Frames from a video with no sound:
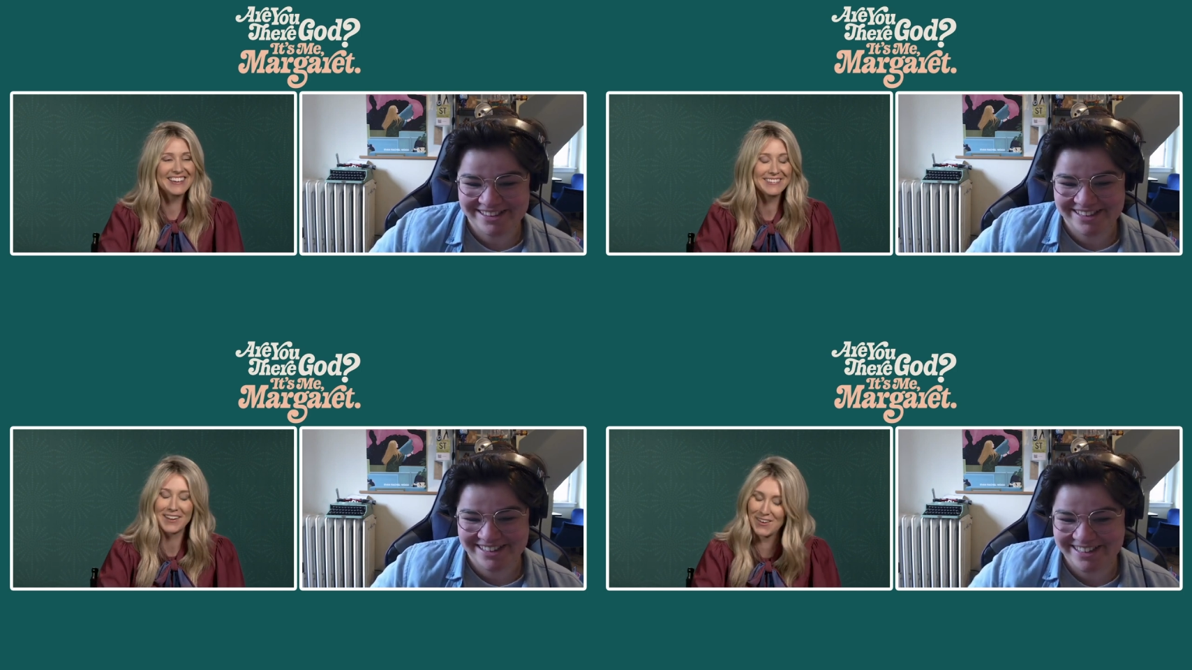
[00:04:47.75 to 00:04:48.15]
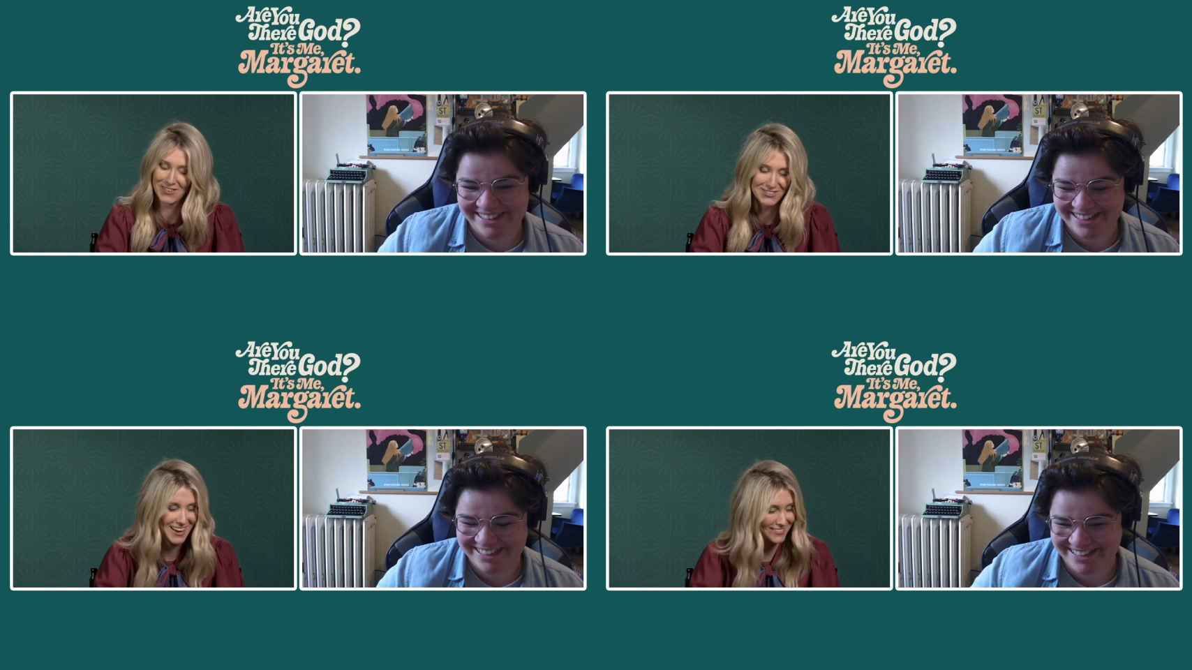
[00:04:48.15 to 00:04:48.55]

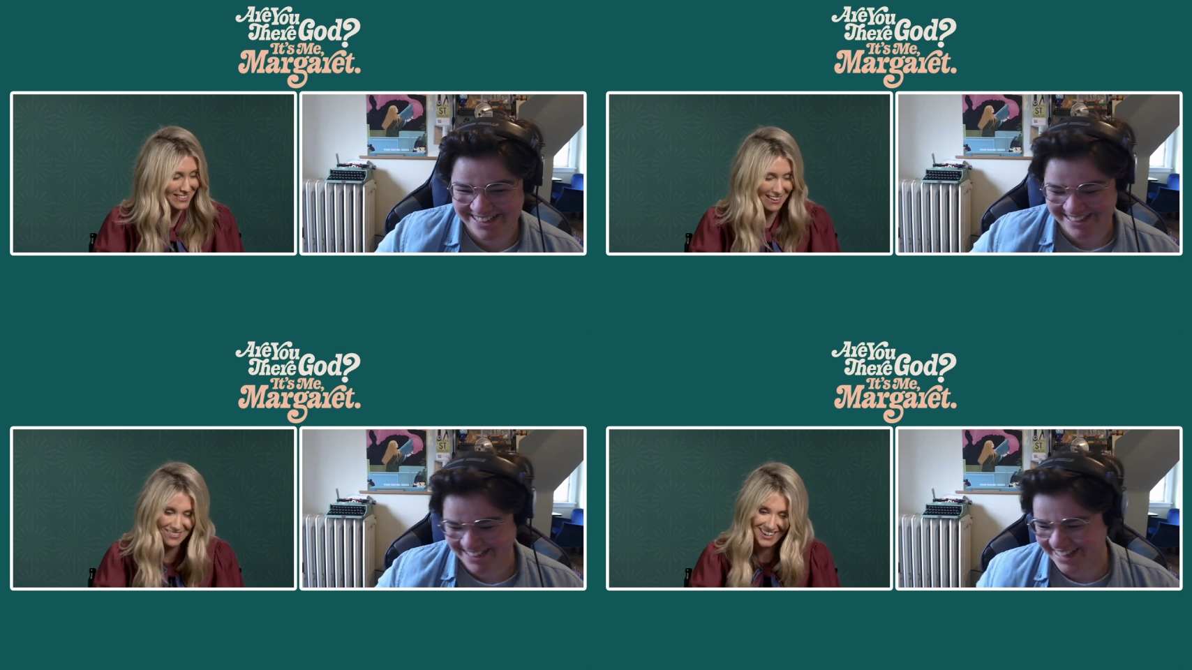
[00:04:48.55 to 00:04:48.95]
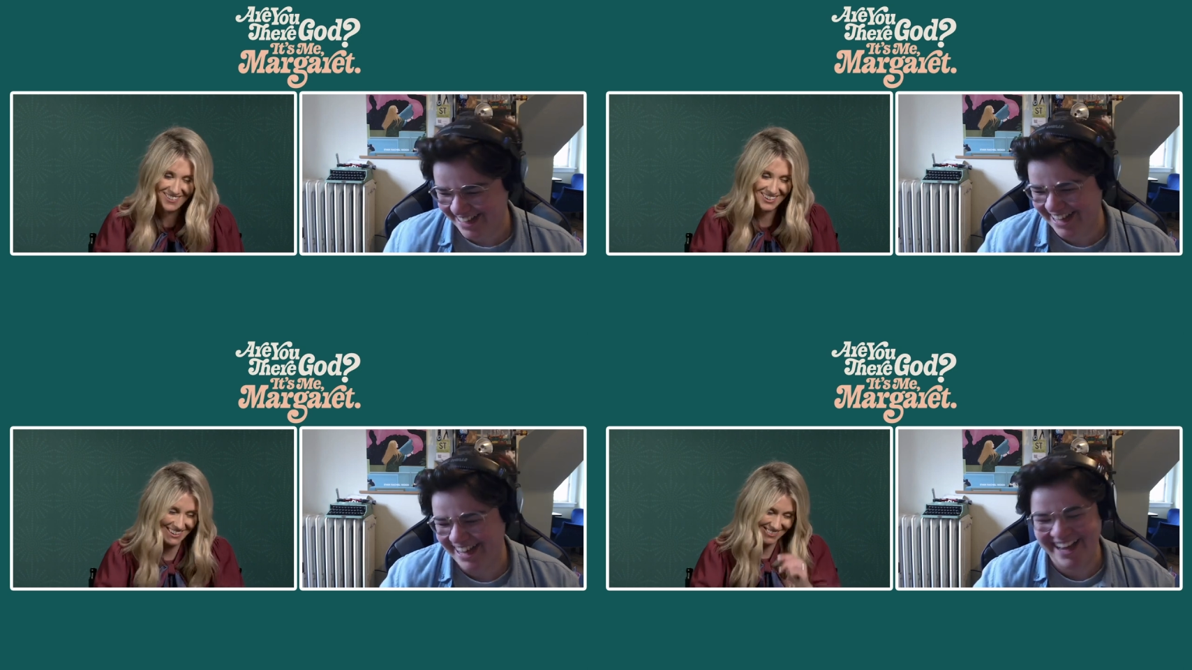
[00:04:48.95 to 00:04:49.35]
Speaker 1: no, never, never,
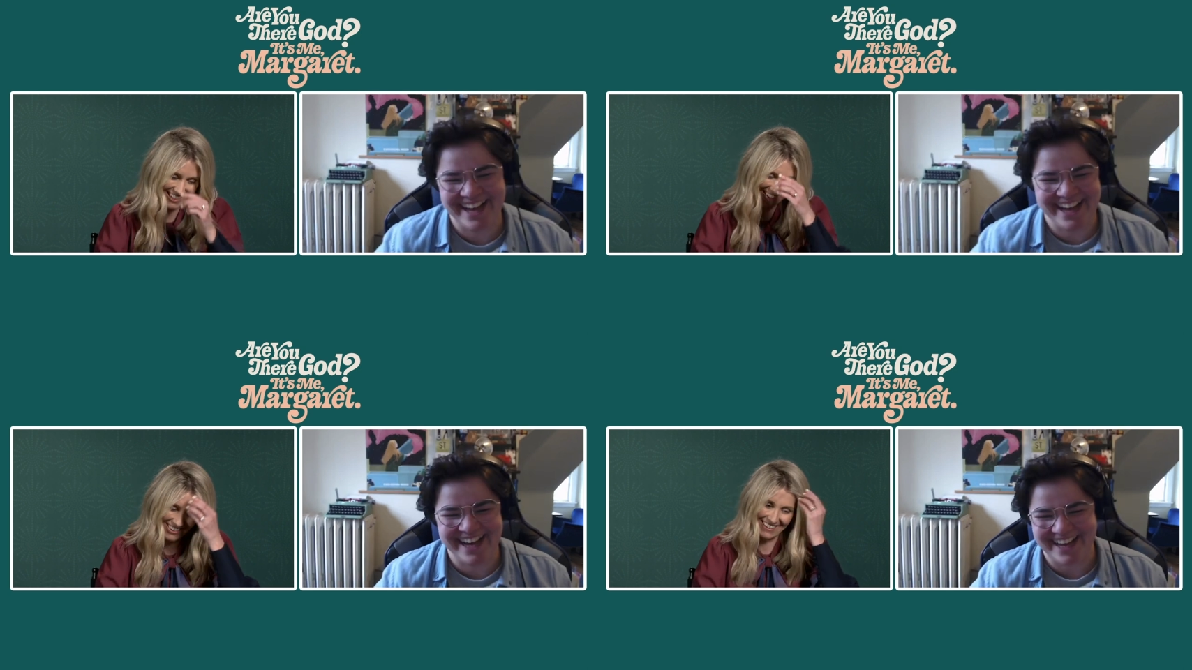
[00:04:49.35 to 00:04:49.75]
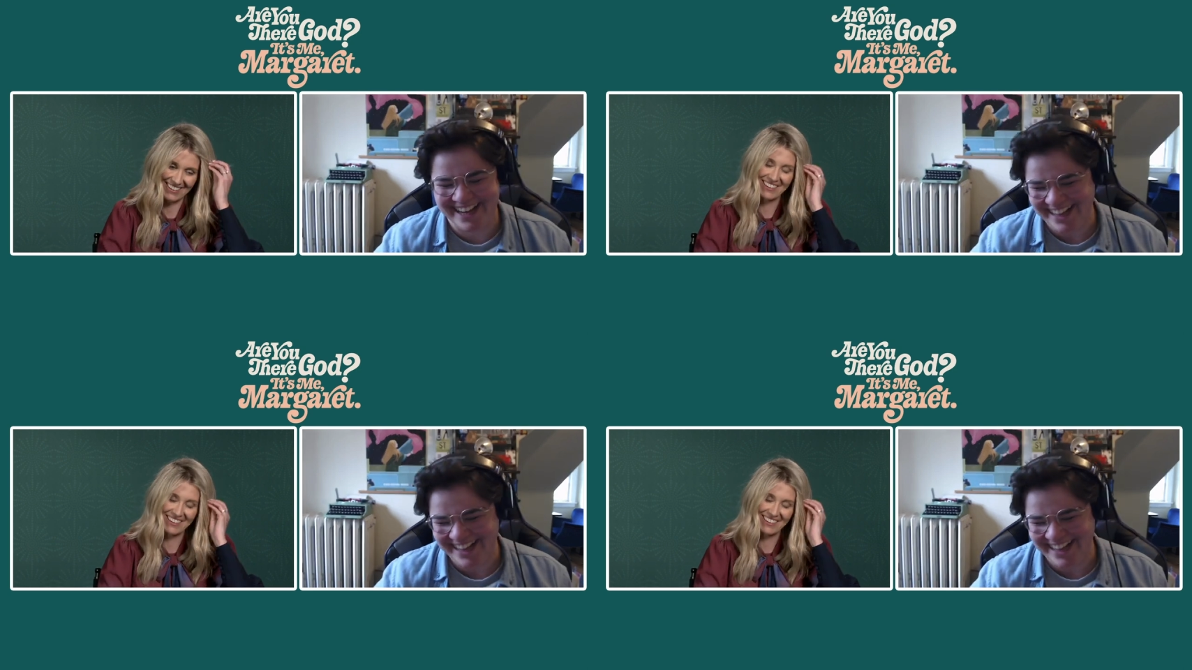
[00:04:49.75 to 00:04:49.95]
never, never, never.